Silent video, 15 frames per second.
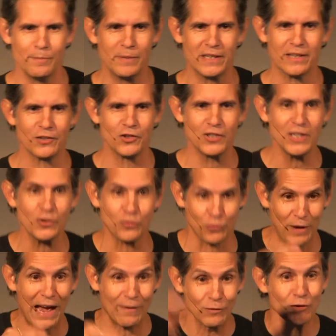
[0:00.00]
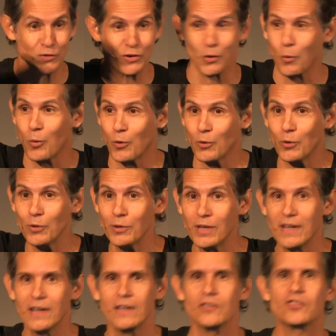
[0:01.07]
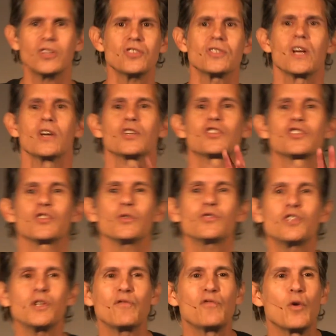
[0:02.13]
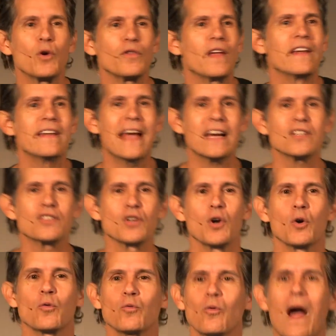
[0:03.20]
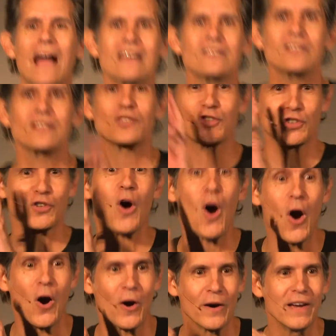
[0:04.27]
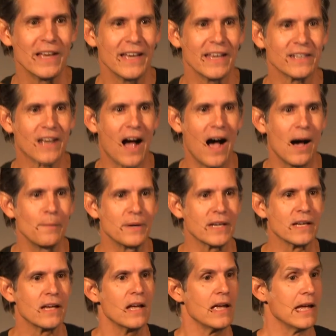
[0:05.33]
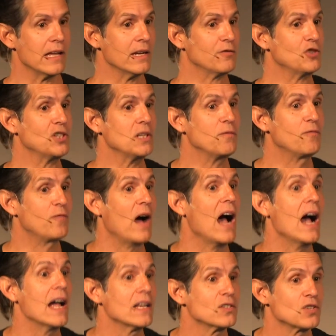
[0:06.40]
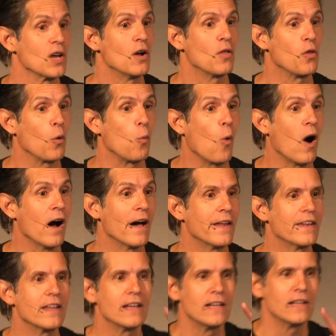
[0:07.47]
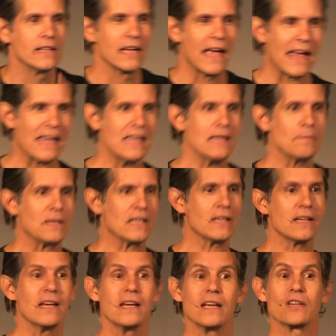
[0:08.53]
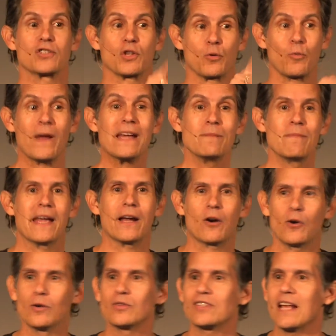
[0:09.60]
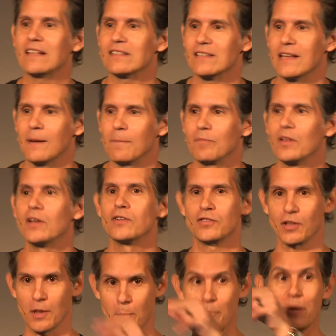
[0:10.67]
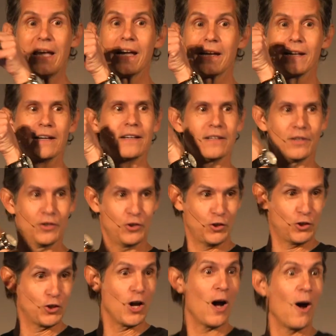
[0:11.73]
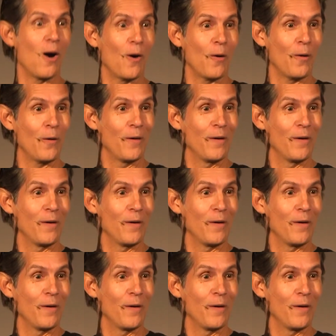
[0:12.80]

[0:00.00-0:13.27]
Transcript: because she travels the world just searching for the next rising star in comedy. And if she finds the one, Amy is the rainmaker who sends them to the big show.